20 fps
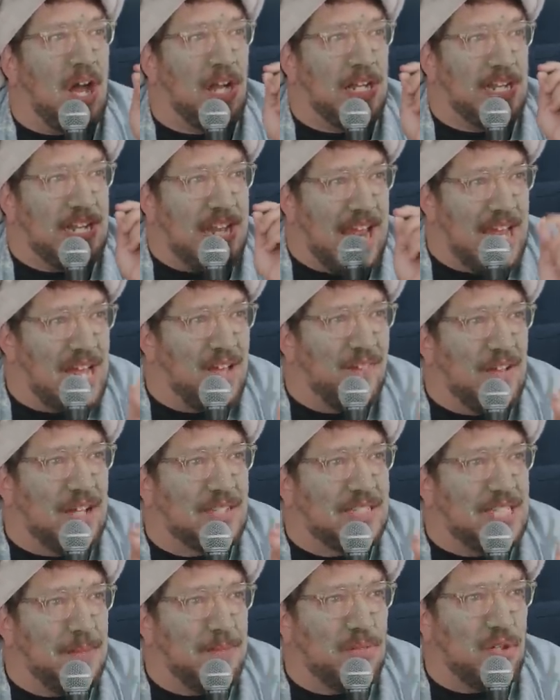on an
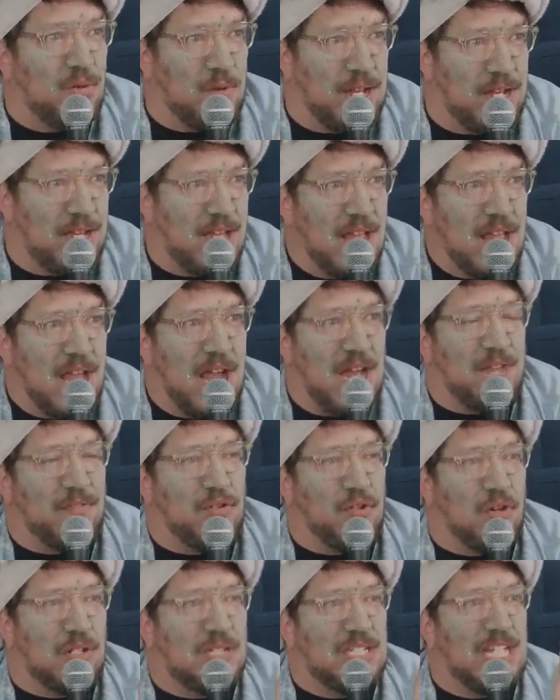NFL team to win, and if
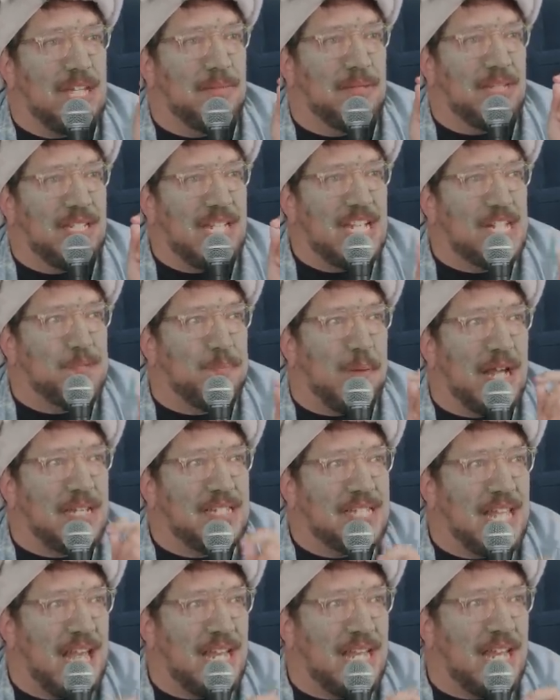your team leads by
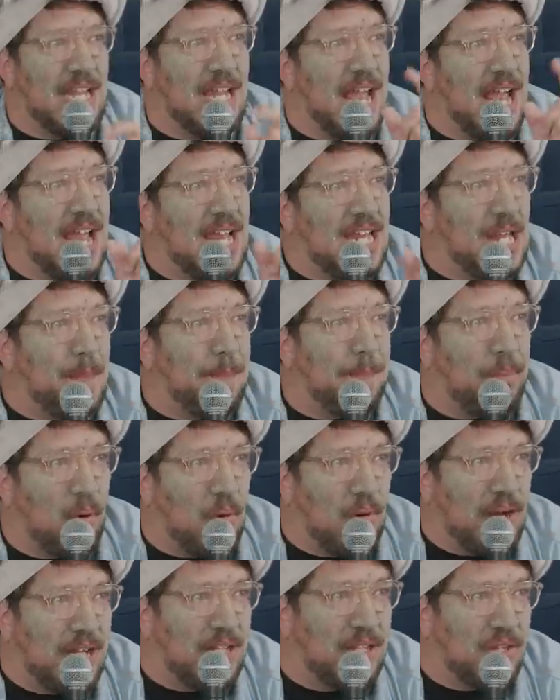10 at any
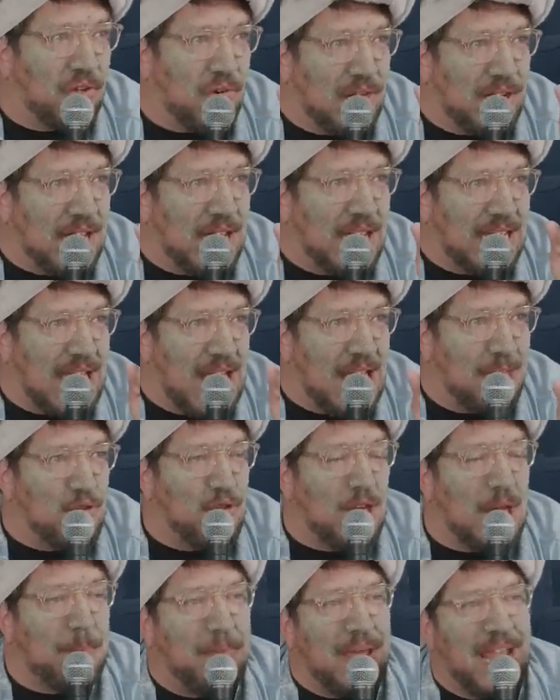point during the game,
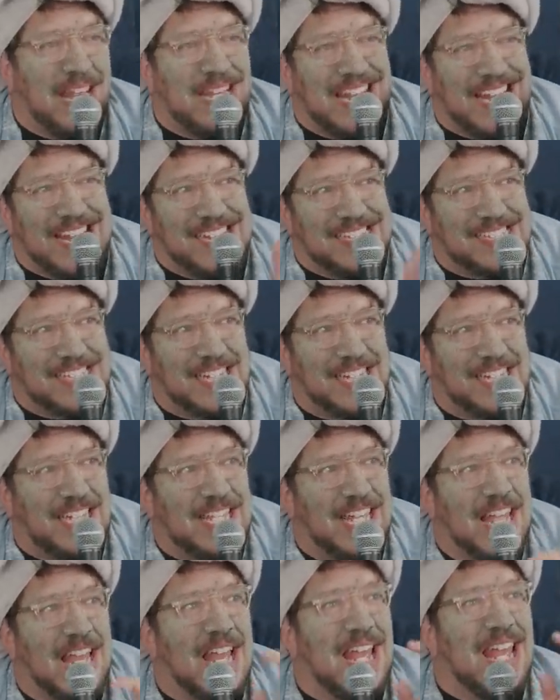you get paid
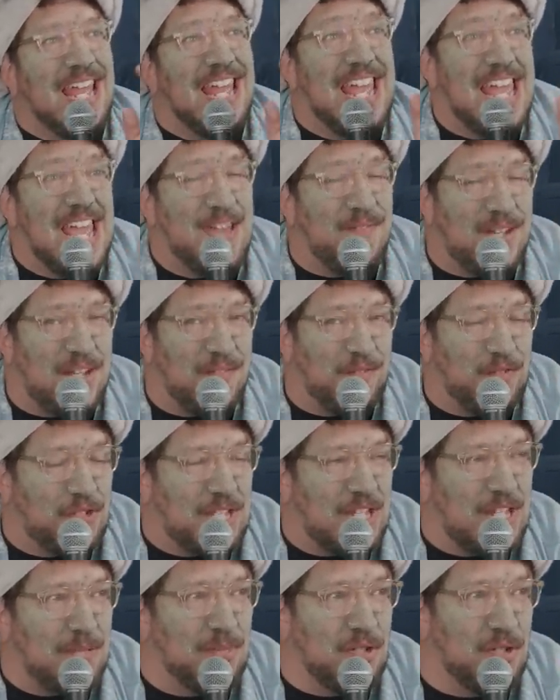instantly, even if your
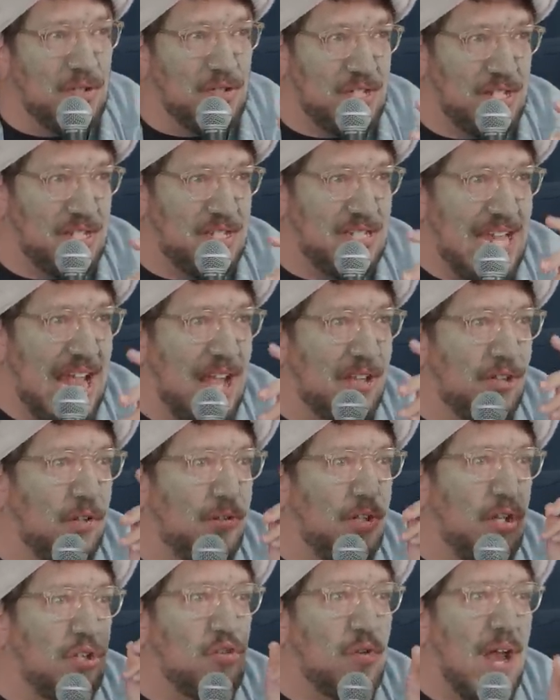team loses. Download
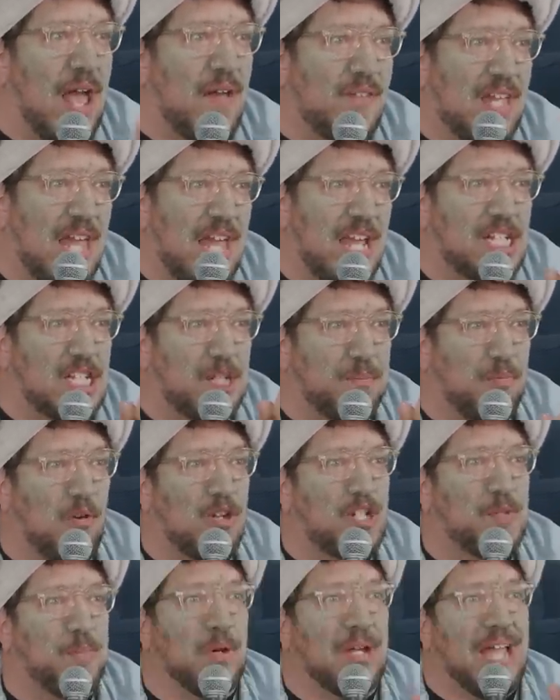the DraftKings
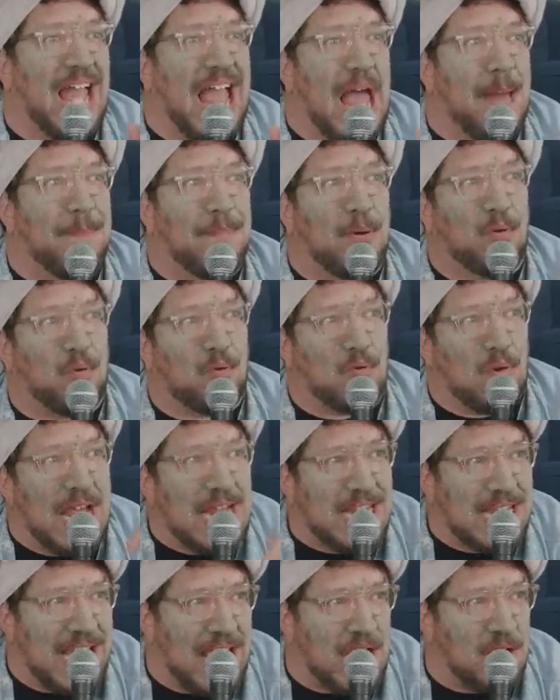Sportsbook app
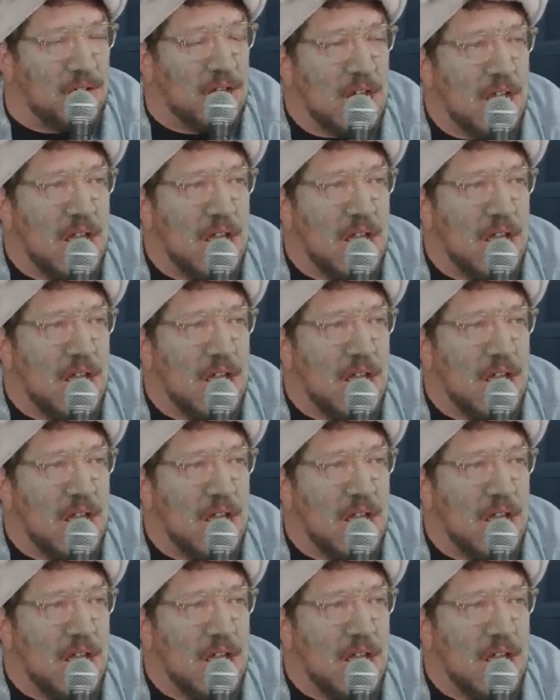right now